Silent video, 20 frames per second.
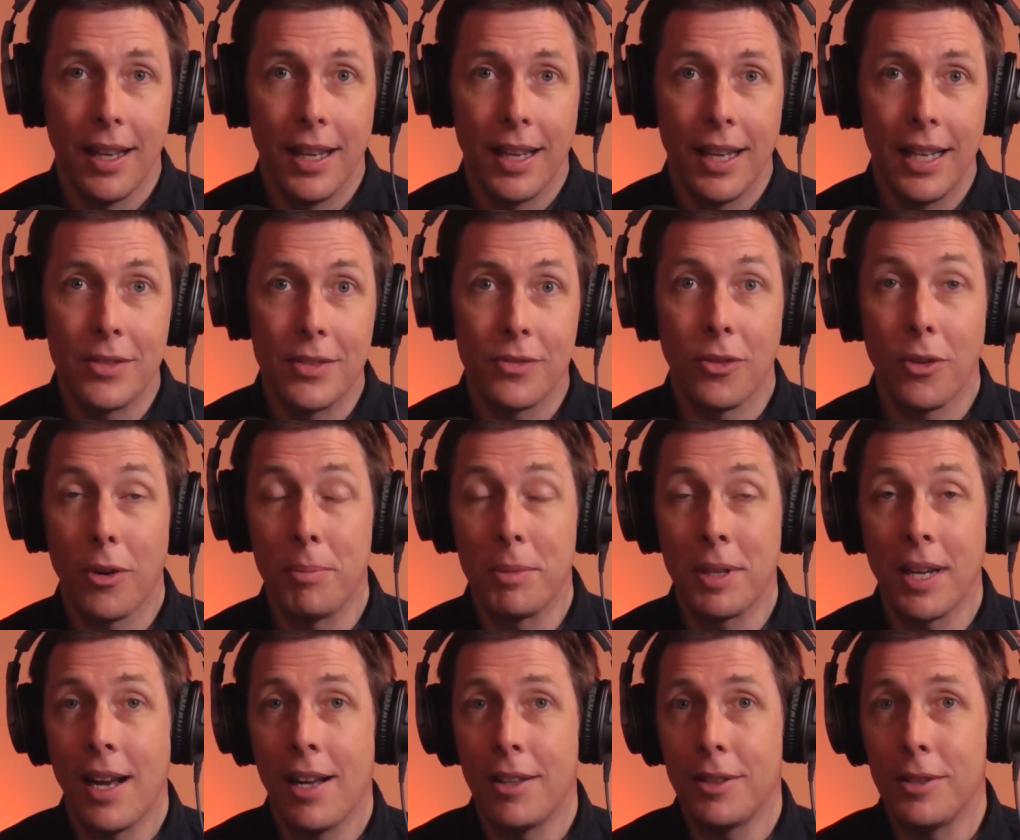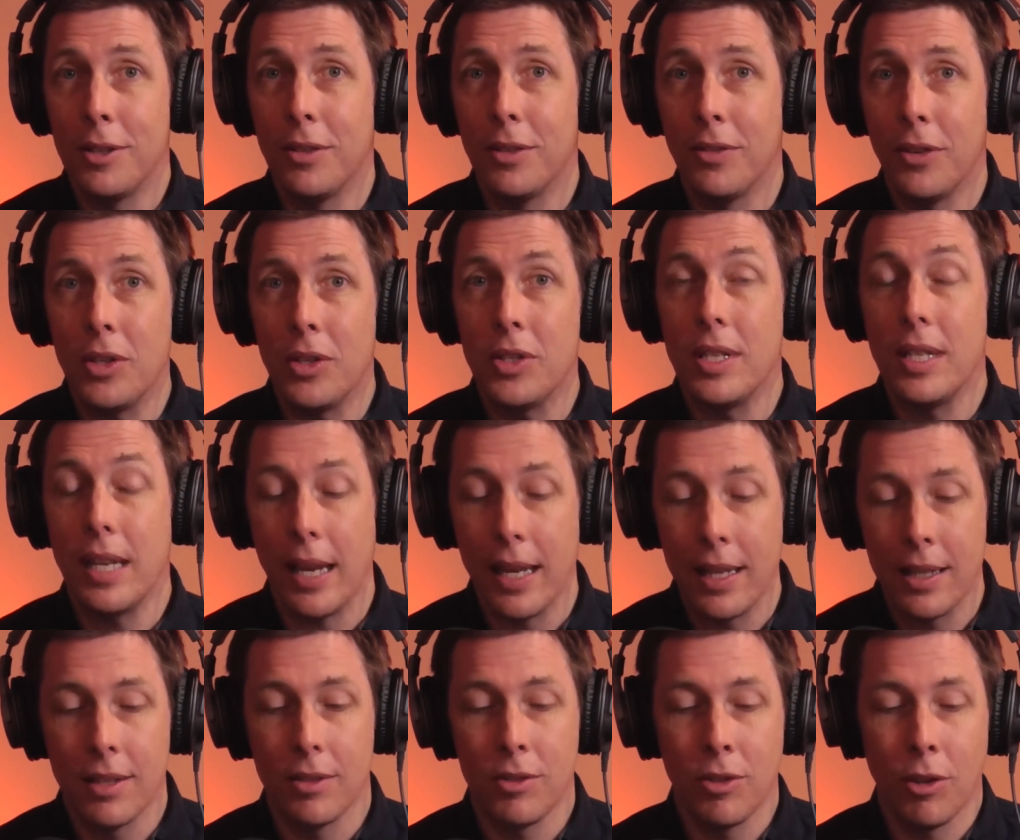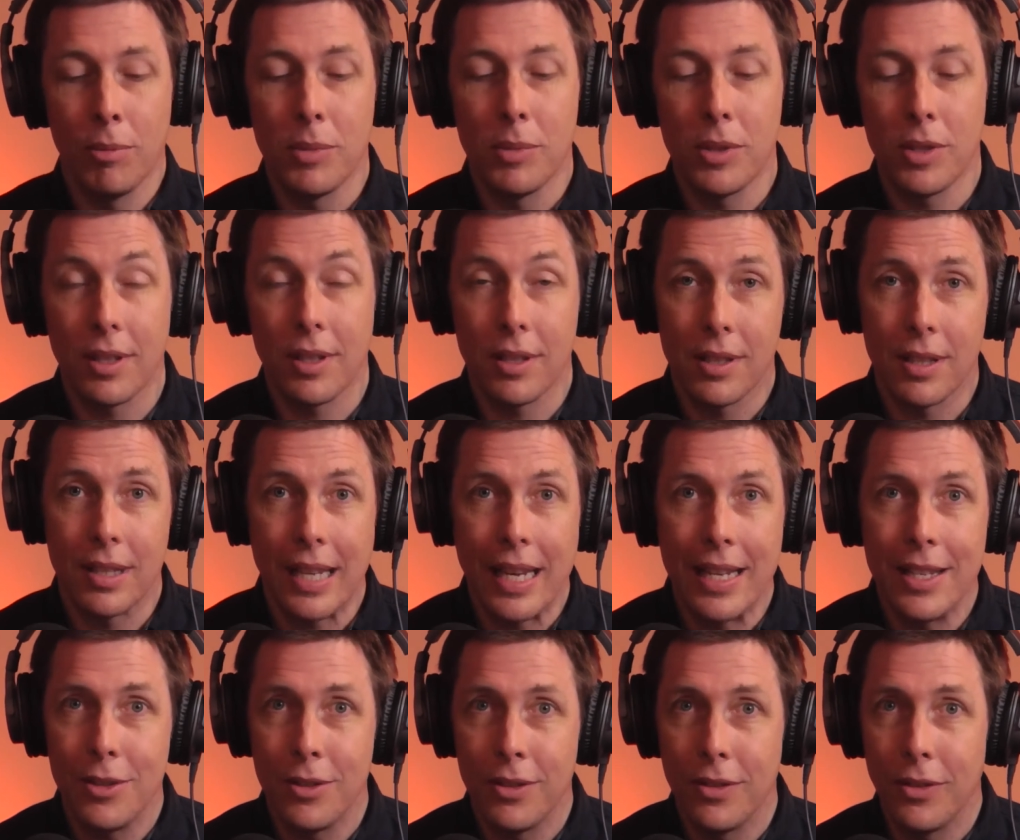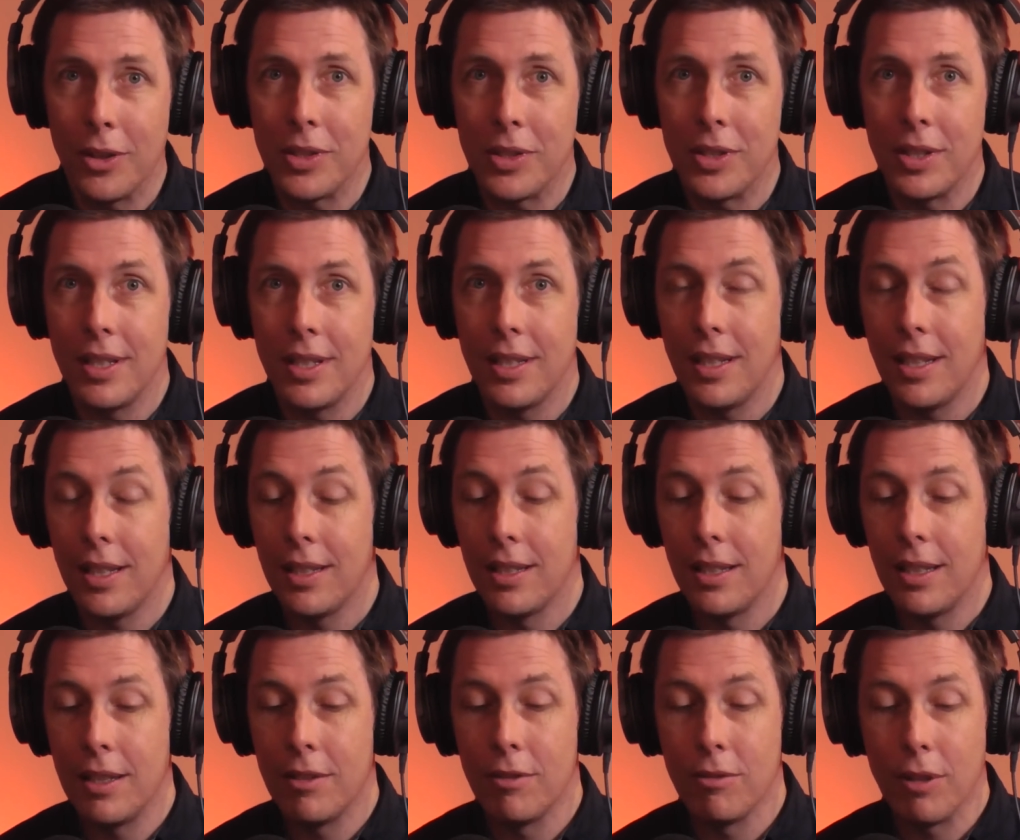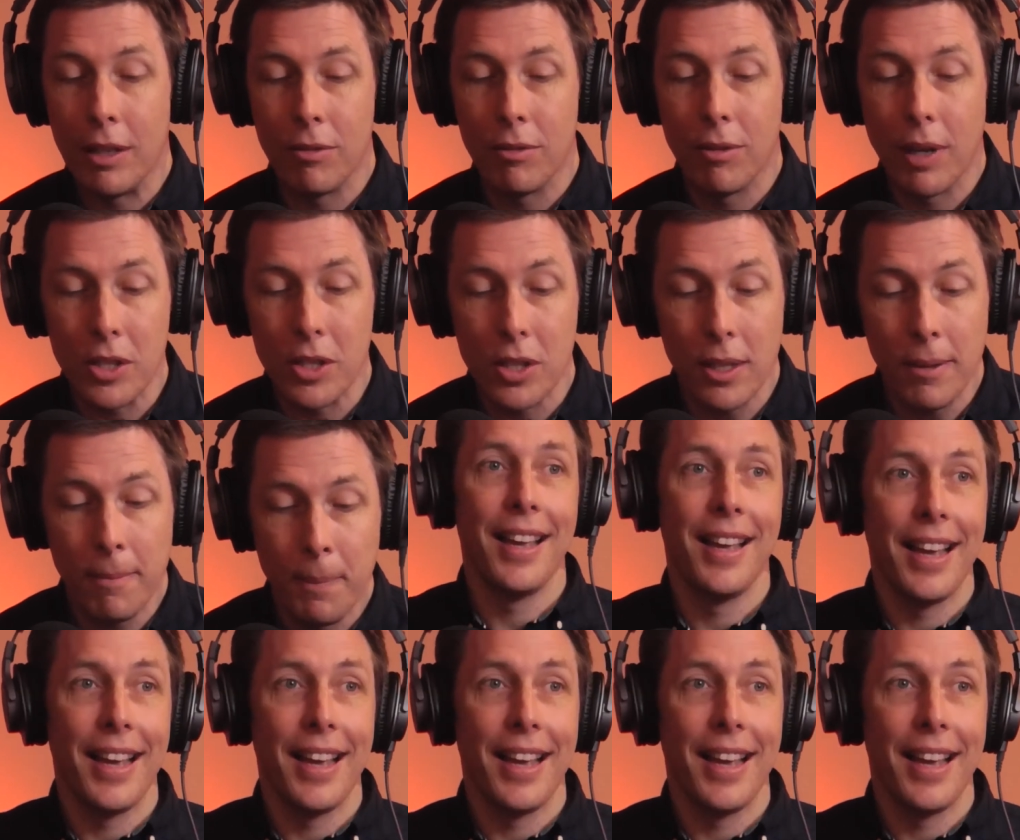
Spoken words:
He's from Carleton University and Tomsk State University in Russia.